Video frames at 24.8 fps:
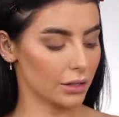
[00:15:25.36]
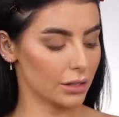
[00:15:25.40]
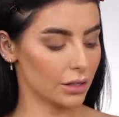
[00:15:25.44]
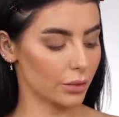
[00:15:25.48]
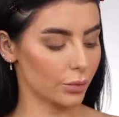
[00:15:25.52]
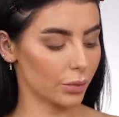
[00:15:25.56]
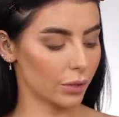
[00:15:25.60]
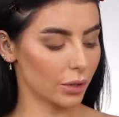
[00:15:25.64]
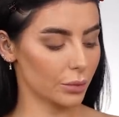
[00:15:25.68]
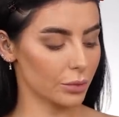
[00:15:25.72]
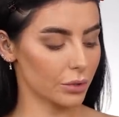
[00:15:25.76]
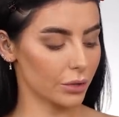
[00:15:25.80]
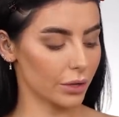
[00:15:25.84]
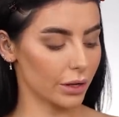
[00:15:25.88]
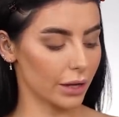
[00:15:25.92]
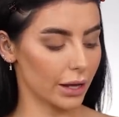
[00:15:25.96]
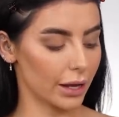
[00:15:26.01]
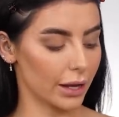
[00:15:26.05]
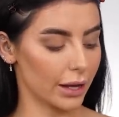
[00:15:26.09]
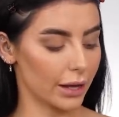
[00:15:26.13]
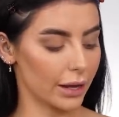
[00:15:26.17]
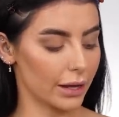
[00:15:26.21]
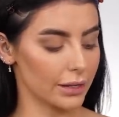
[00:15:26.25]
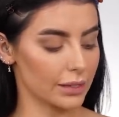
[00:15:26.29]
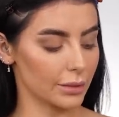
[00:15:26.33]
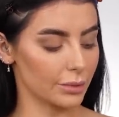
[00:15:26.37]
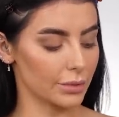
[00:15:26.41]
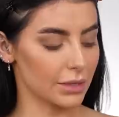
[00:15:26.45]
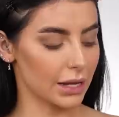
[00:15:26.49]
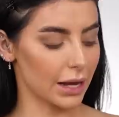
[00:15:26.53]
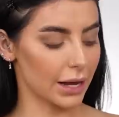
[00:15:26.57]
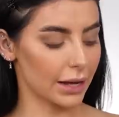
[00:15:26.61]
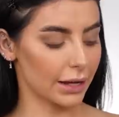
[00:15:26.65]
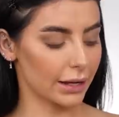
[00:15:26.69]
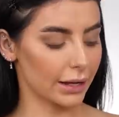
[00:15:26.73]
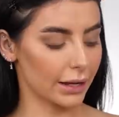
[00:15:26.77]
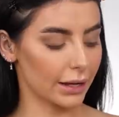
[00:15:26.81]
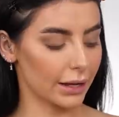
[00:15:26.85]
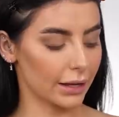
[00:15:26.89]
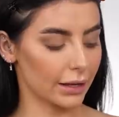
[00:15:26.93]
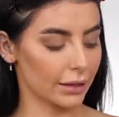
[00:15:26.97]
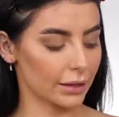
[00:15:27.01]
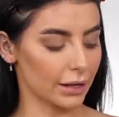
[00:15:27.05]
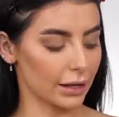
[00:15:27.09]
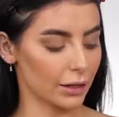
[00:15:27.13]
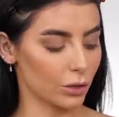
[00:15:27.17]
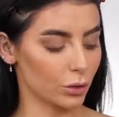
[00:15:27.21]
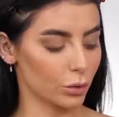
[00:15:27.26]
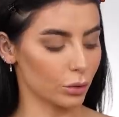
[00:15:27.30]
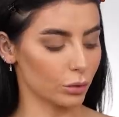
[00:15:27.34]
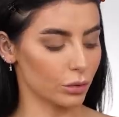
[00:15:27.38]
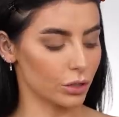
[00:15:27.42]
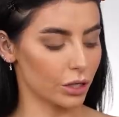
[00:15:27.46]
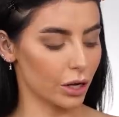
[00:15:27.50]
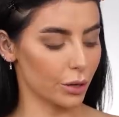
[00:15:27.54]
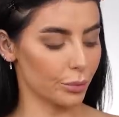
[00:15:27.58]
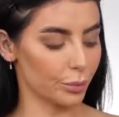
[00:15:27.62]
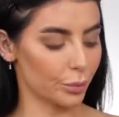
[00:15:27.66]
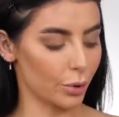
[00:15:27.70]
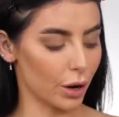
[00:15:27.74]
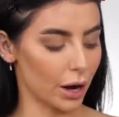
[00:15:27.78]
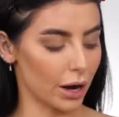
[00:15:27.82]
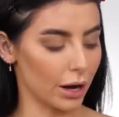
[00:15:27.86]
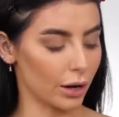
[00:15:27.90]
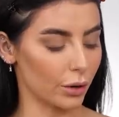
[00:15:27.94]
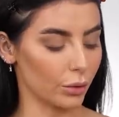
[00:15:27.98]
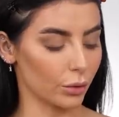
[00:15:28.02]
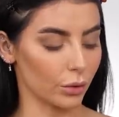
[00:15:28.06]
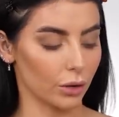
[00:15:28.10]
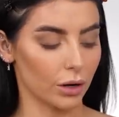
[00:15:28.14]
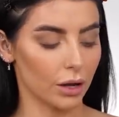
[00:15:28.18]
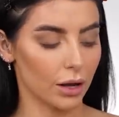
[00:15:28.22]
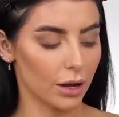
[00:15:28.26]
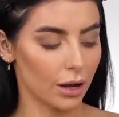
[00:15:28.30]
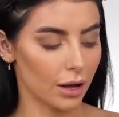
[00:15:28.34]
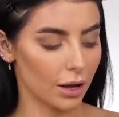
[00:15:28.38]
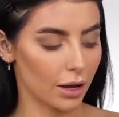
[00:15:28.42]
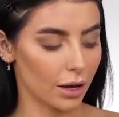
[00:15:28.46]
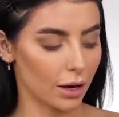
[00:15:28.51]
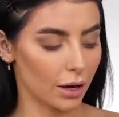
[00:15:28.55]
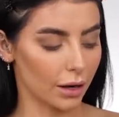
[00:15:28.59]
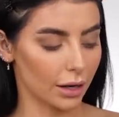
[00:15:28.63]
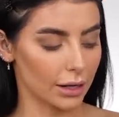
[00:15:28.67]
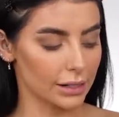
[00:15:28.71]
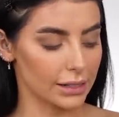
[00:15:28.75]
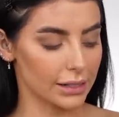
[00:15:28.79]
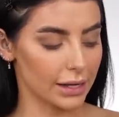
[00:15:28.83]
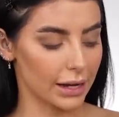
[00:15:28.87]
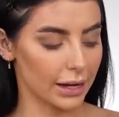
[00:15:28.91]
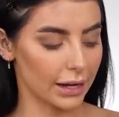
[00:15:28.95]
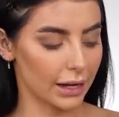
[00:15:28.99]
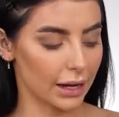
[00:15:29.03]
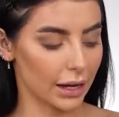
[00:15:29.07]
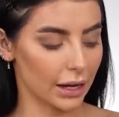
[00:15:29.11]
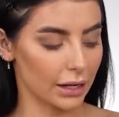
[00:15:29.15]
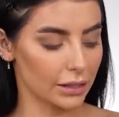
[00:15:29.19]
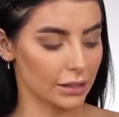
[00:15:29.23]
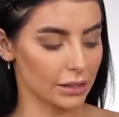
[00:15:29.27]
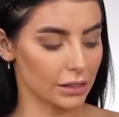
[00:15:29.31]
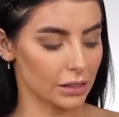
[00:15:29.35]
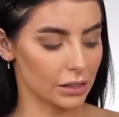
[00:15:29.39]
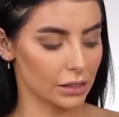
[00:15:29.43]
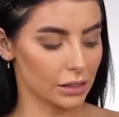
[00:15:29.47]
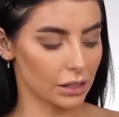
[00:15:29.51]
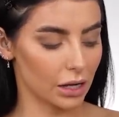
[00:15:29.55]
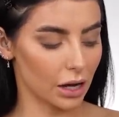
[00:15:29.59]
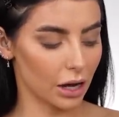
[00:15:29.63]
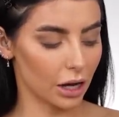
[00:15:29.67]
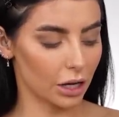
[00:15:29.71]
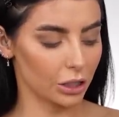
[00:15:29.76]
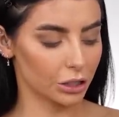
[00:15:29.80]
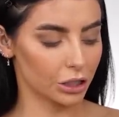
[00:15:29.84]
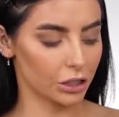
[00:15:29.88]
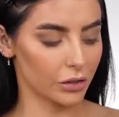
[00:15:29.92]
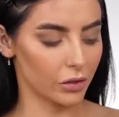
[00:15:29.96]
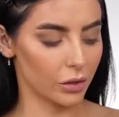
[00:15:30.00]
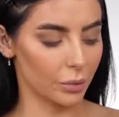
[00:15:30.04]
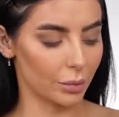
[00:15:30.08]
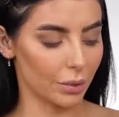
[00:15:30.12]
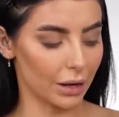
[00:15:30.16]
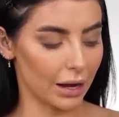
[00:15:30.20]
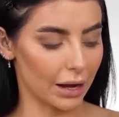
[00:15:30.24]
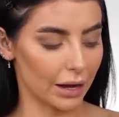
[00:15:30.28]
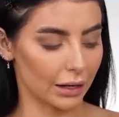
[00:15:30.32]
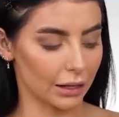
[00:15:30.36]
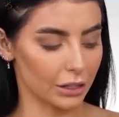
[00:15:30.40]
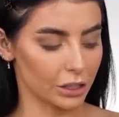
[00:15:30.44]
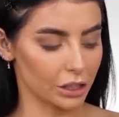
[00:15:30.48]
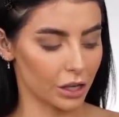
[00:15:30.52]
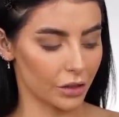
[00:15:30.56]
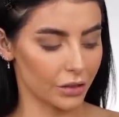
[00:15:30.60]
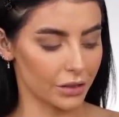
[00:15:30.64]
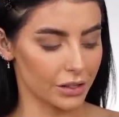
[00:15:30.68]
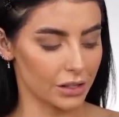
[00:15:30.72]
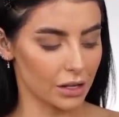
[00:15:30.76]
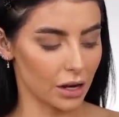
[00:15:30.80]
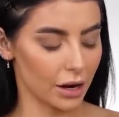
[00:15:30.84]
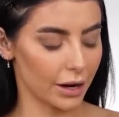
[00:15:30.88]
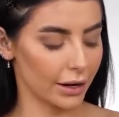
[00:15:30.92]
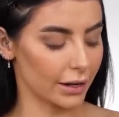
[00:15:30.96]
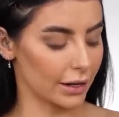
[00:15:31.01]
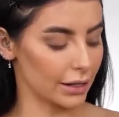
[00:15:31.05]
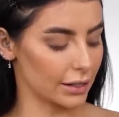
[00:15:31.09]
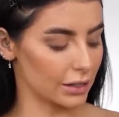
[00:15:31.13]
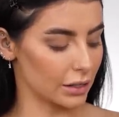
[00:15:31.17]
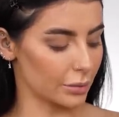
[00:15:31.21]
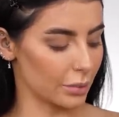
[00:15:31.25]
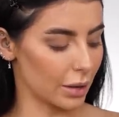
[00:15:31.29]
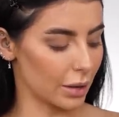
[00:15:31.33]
And so what I'm doing here is I'm taking that cool tone brown. I'm gonna take a touch of the black, literally like the tiniest